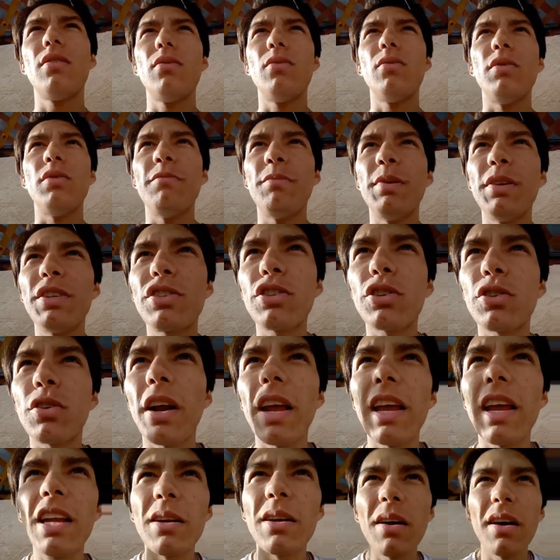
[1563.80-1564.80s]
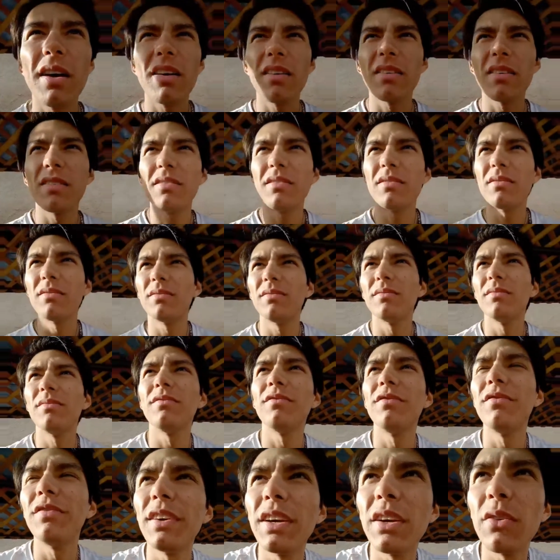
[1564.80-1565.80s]
we've been trained,
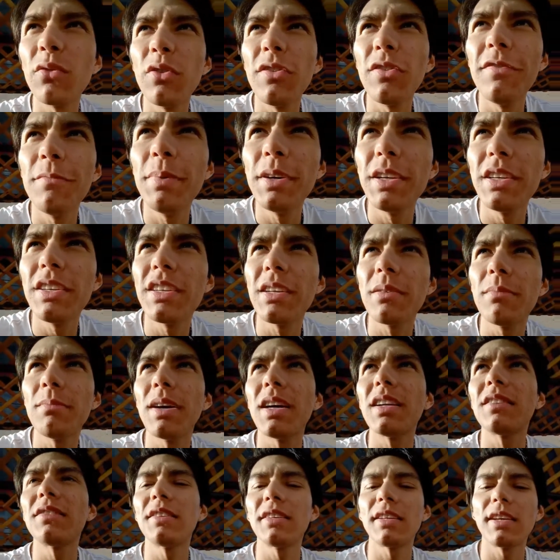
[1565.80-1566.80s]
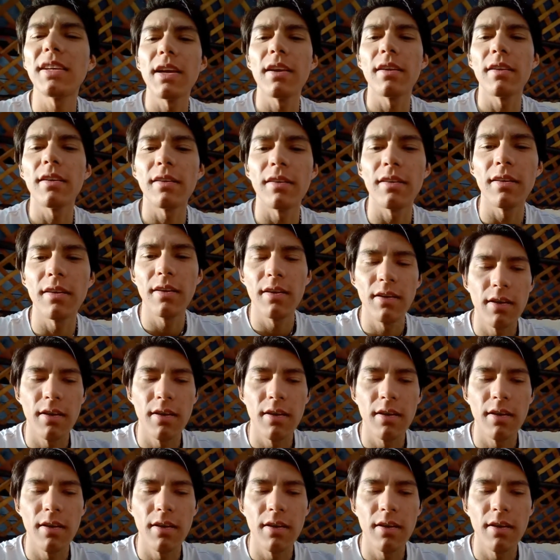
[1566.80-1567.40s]
we've been domesticated